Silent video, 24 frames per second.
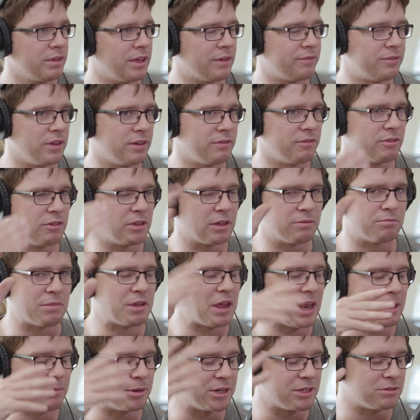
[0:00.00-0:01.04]
If
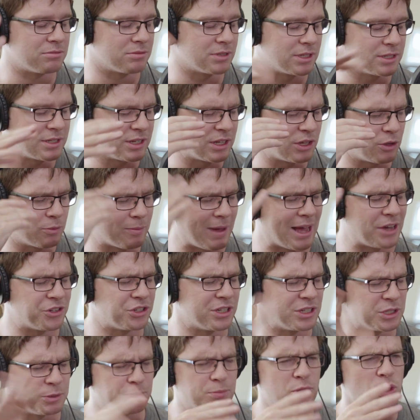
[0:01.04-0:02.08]
anybody who's listening, you imagine
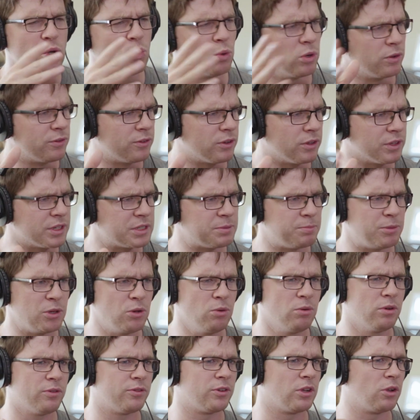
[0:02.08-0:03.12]
it's beautiful. This
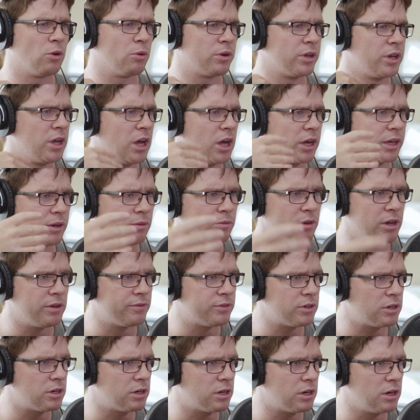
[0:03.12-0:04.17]
beautiful Okanagan
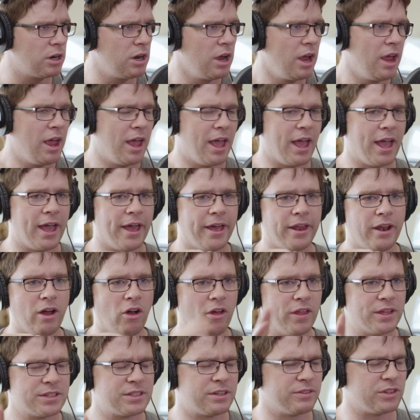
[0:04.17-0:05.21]
River, and all
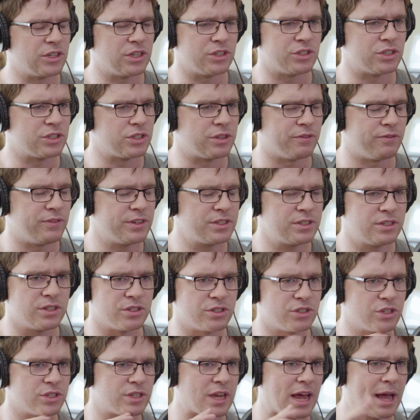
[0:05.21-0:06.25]
that stuff. It's just the vista is
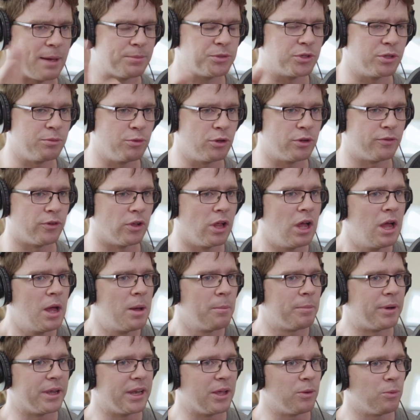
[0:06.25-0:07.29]
just absolutely beautiful.
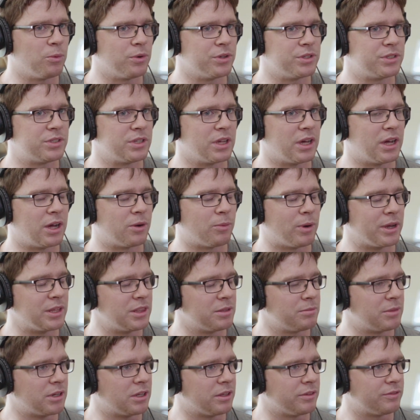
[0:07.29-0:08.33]
But it was right in
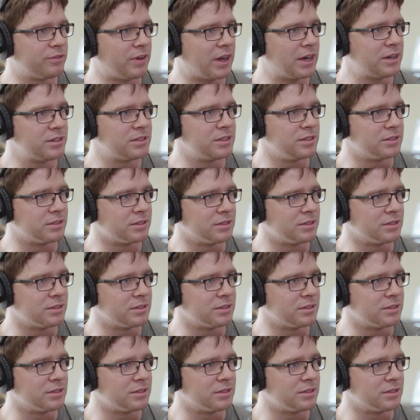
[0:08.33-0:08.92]
the middle of fire season.